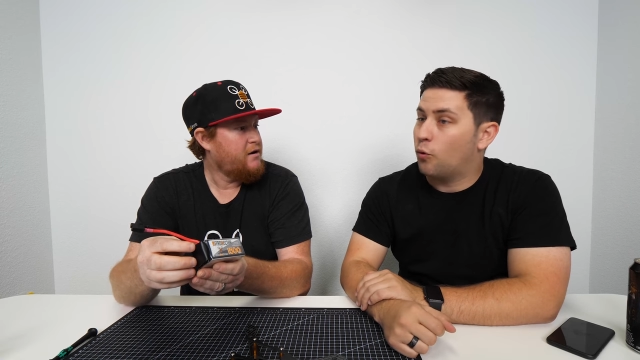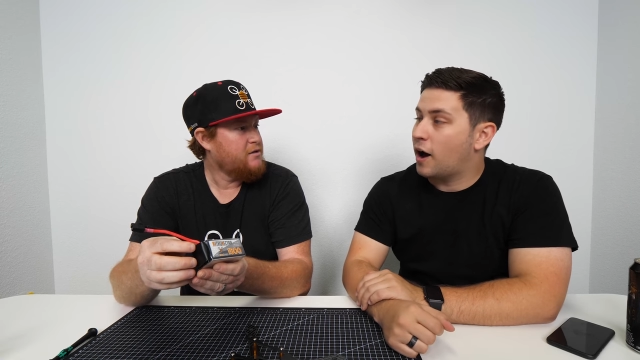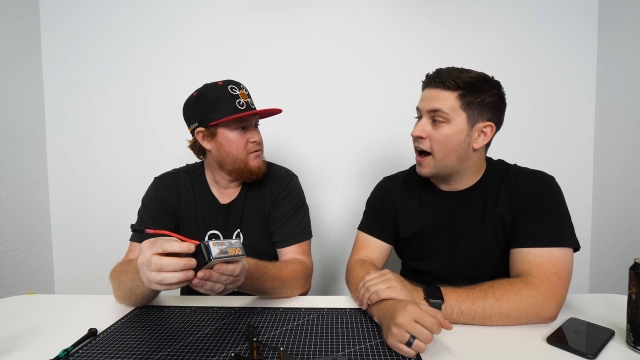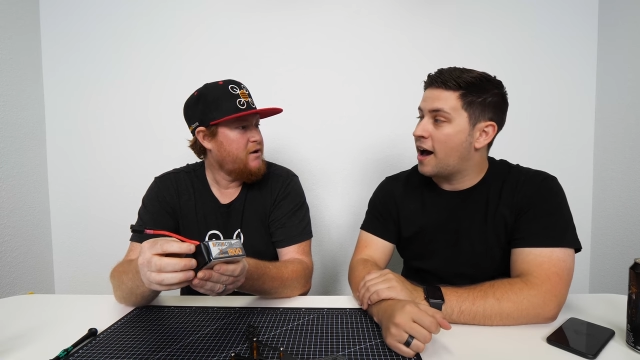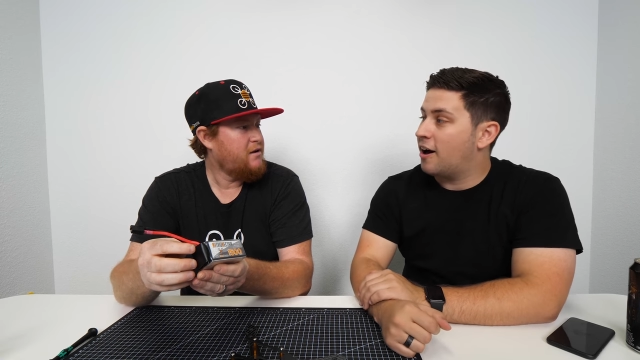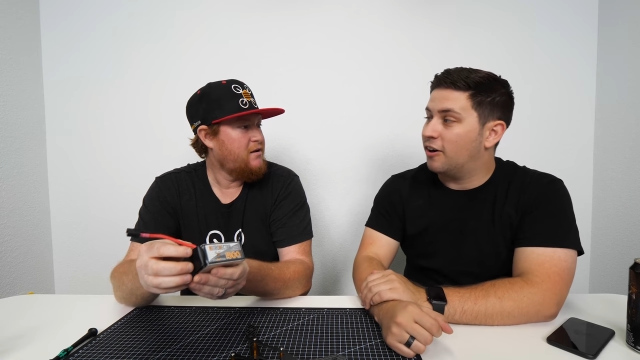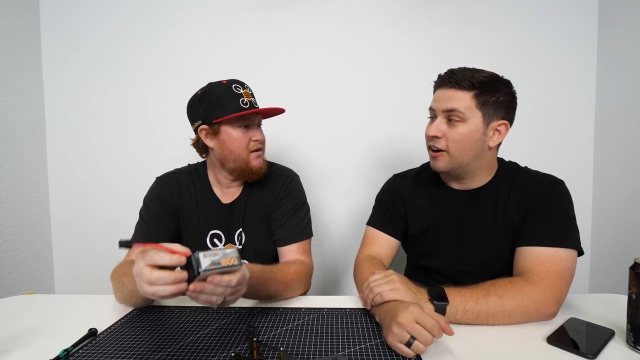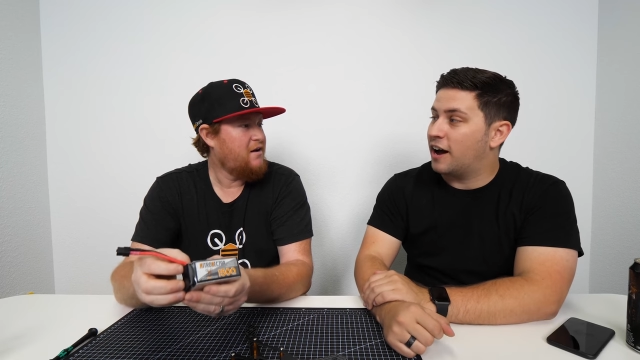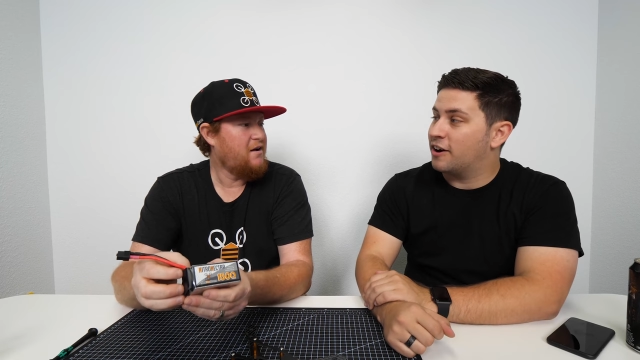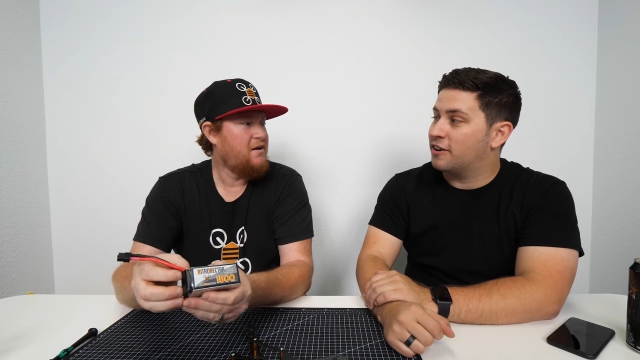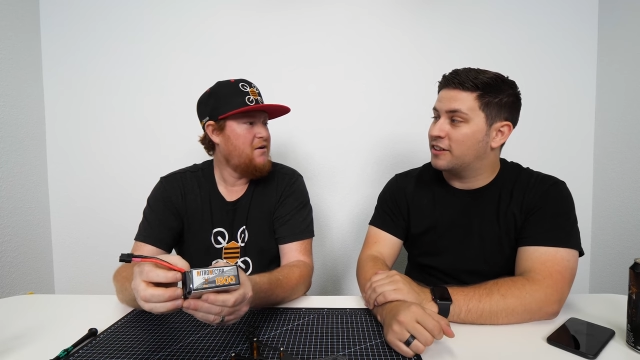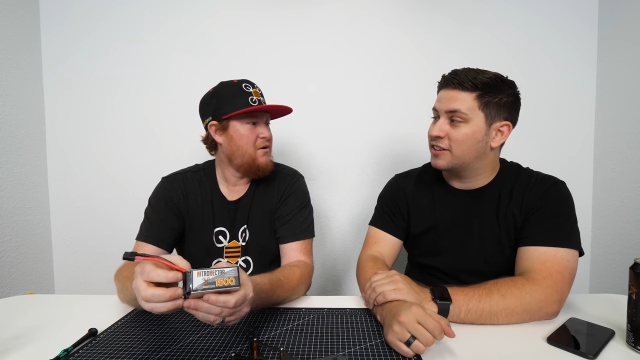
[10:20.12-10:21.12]
Speaker 1: Wow,
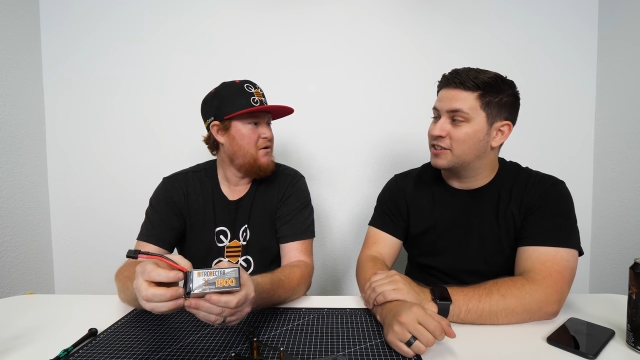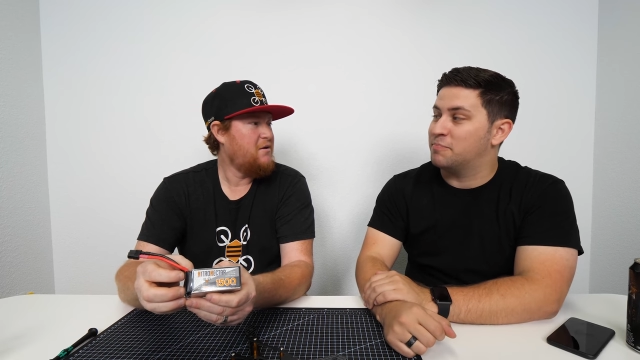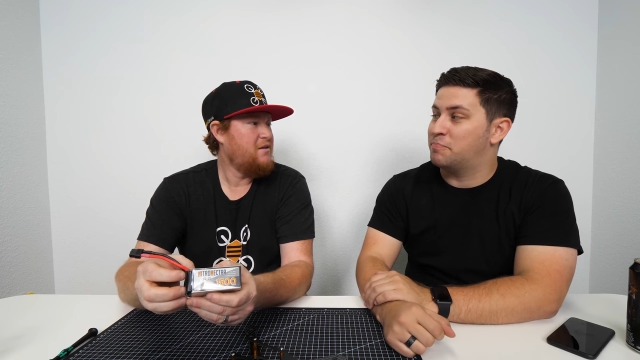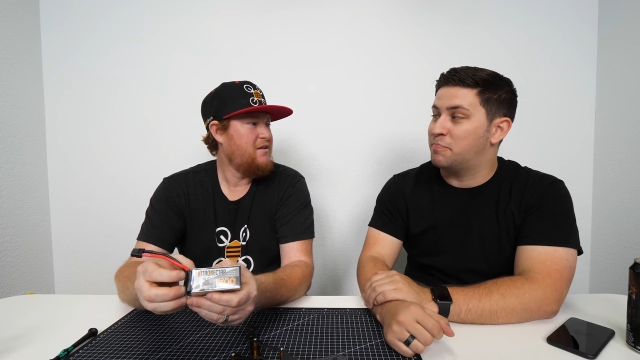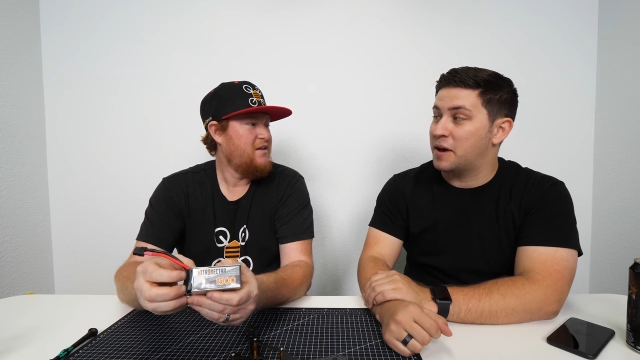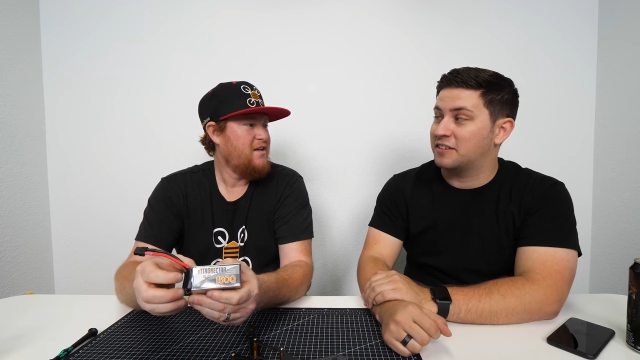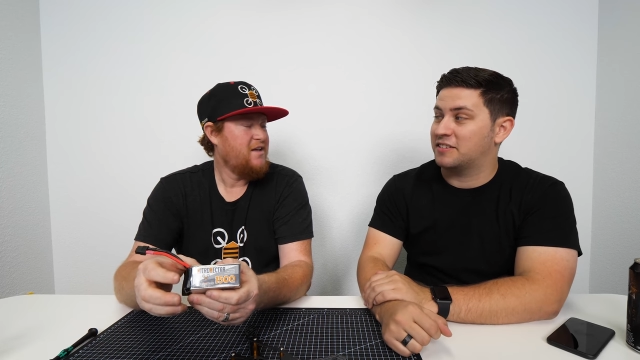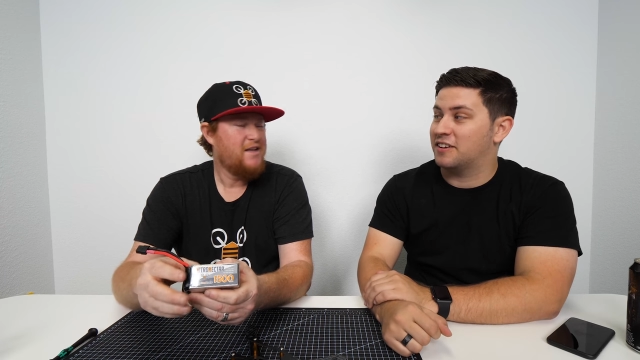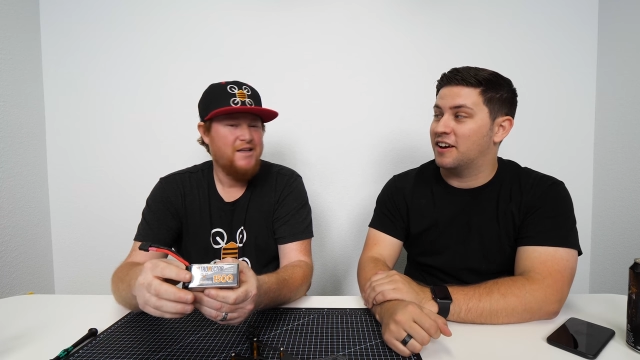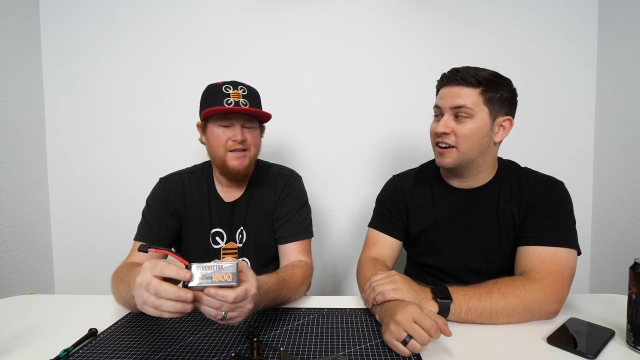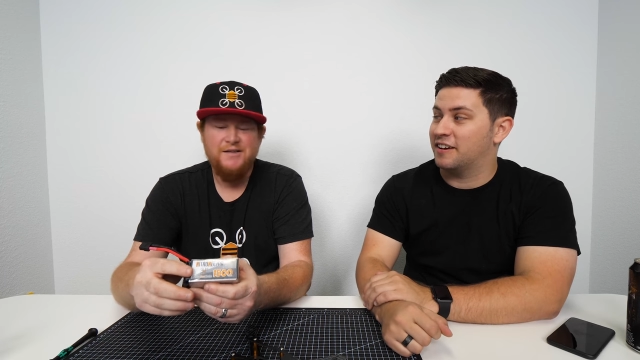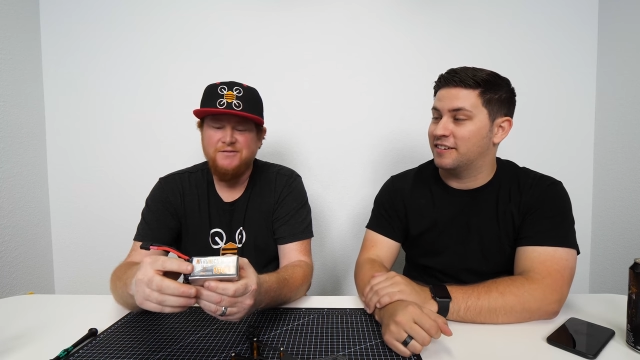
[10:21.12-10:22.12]
I heard oh. that's the best
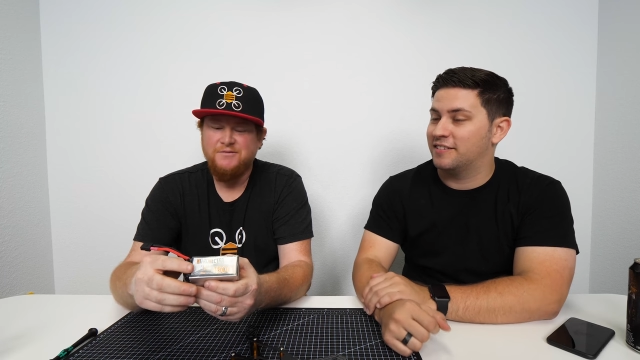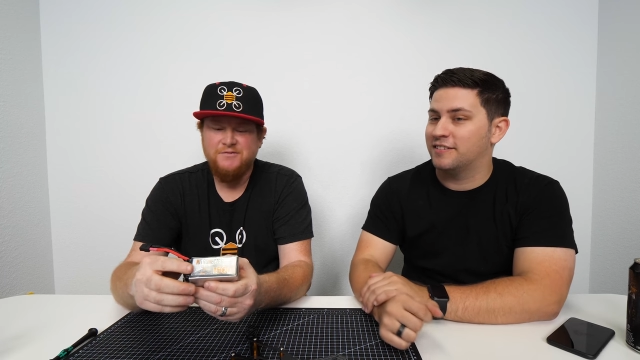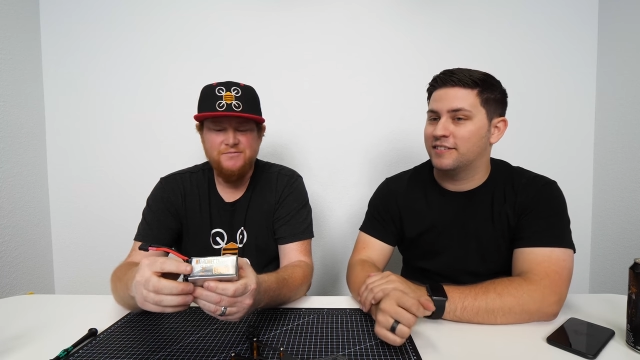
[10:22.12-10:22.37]
kind.